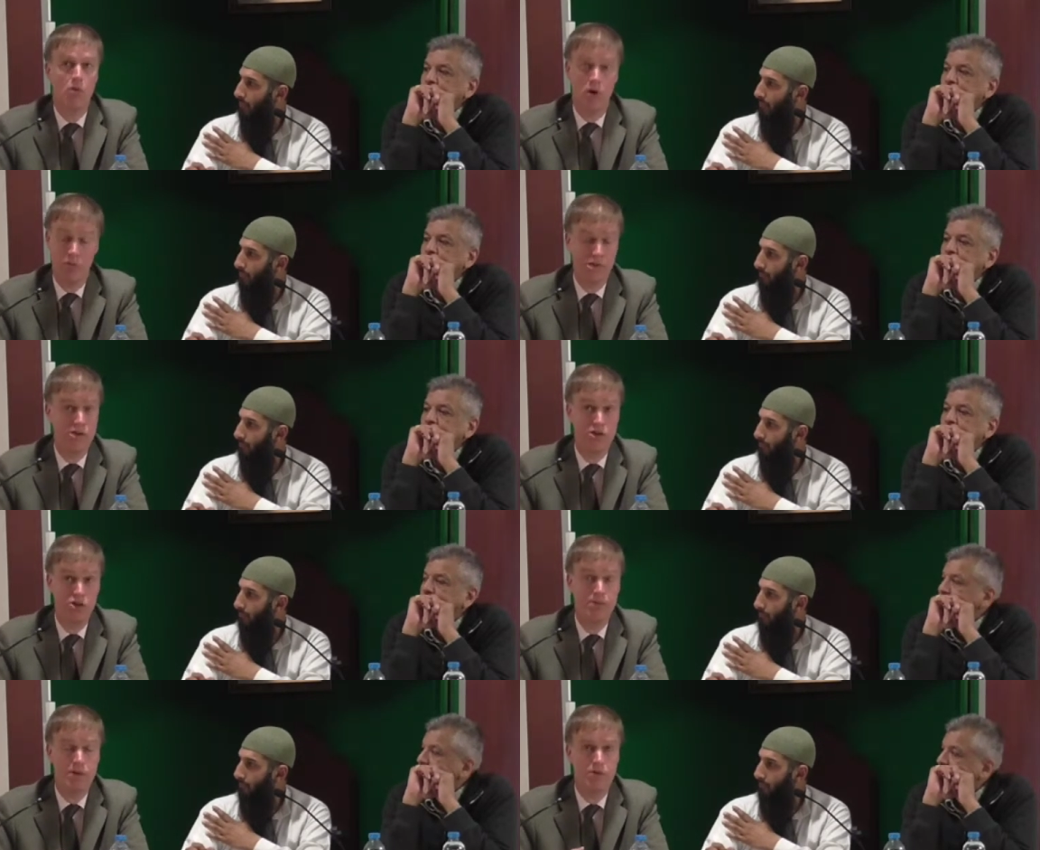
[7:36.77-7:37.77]
Speaker 1: Well, we certainly
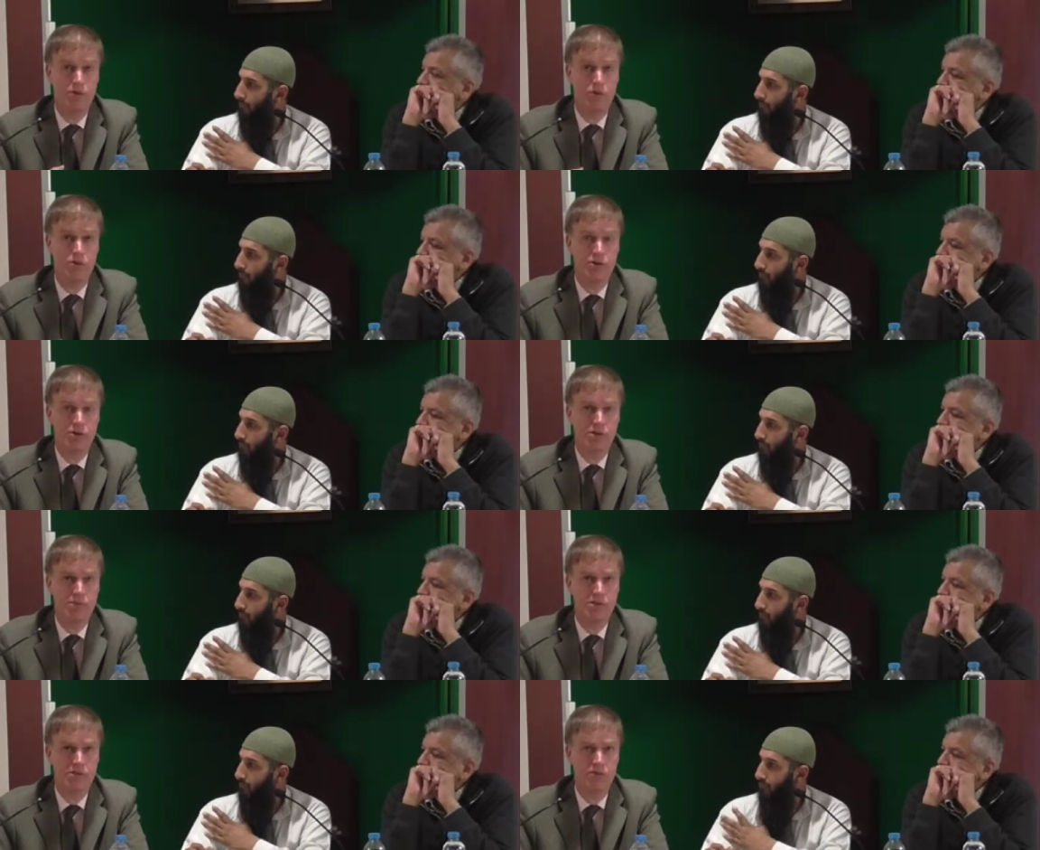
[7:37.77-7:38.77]
should be recruiting on the
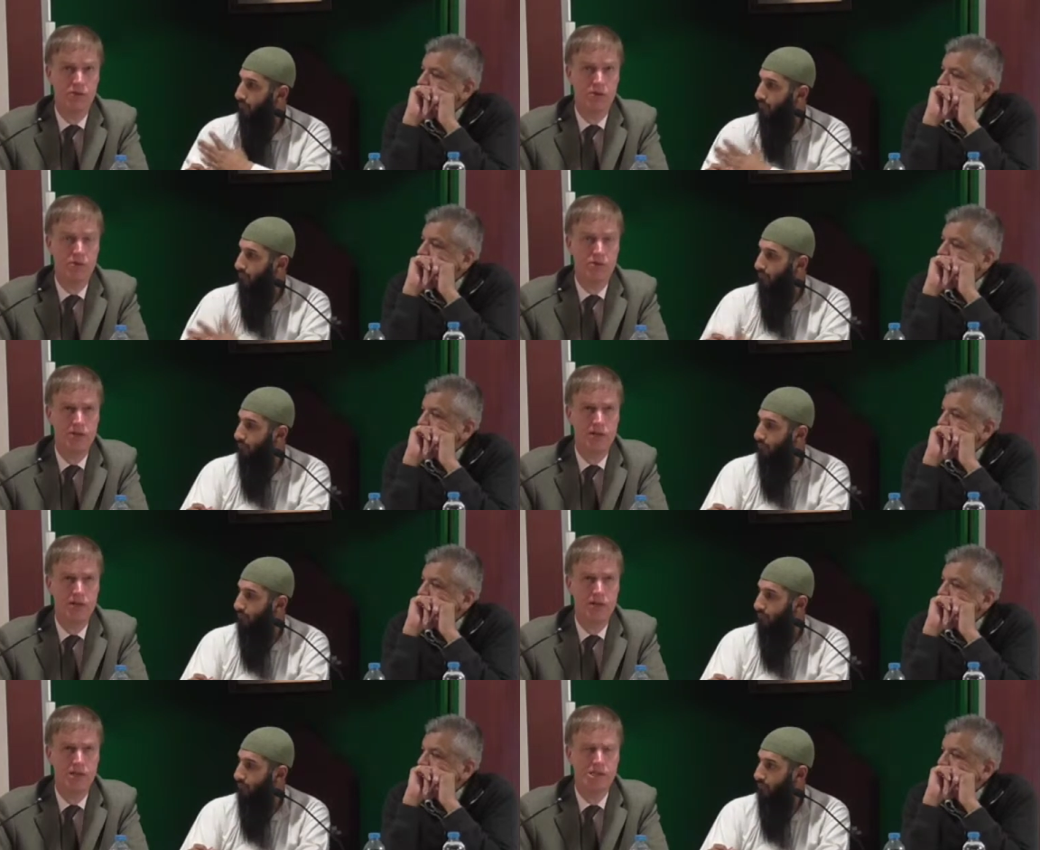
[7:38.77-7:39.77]
basis of what the community
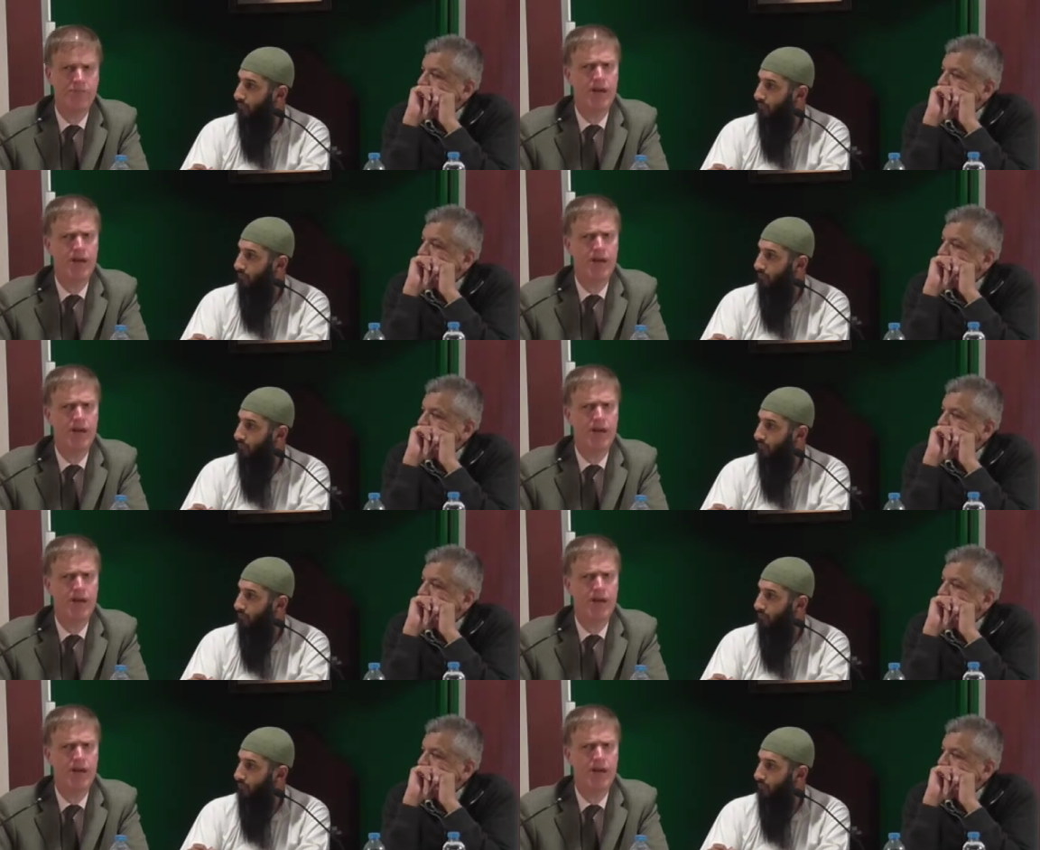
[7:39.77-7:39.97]
needs.